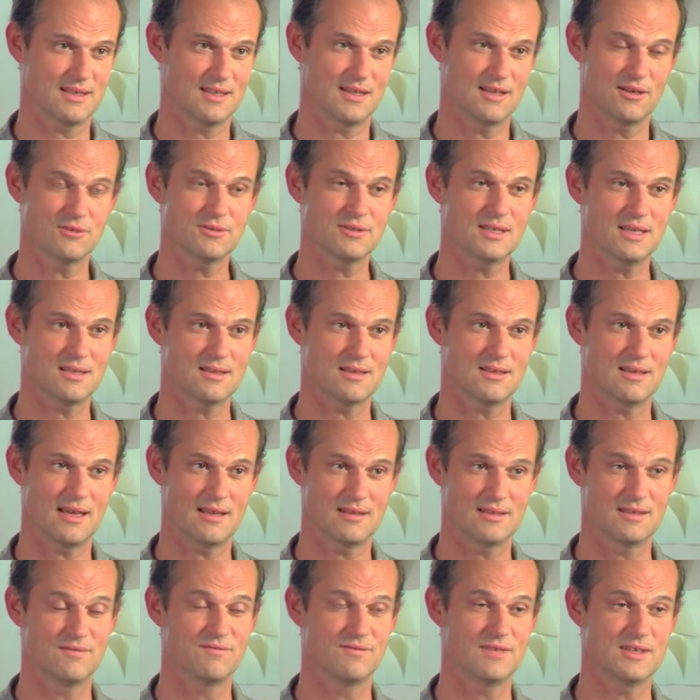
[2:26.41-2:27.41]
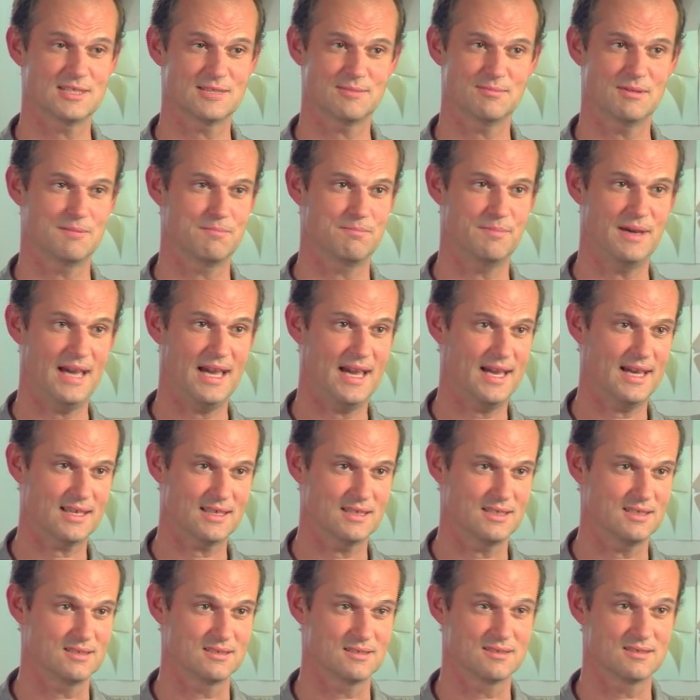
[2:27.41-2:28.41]
they don't get that investment
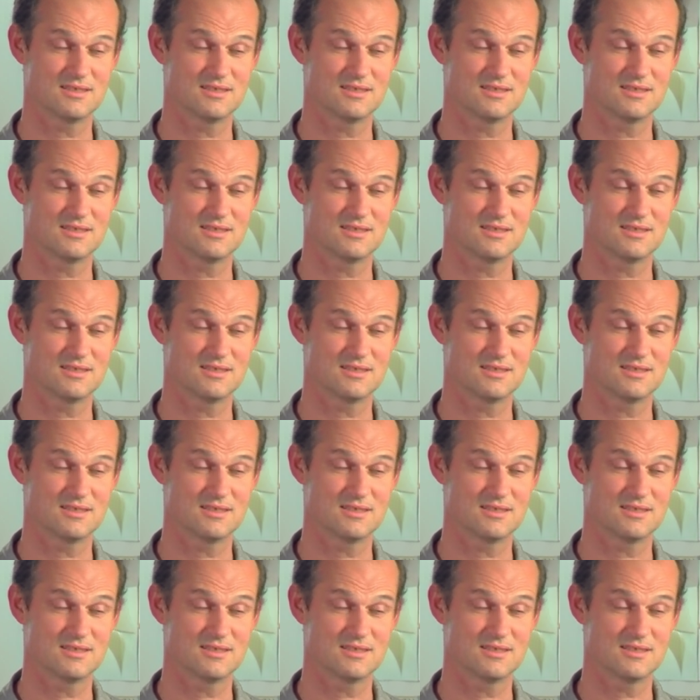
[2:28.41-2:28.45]
back in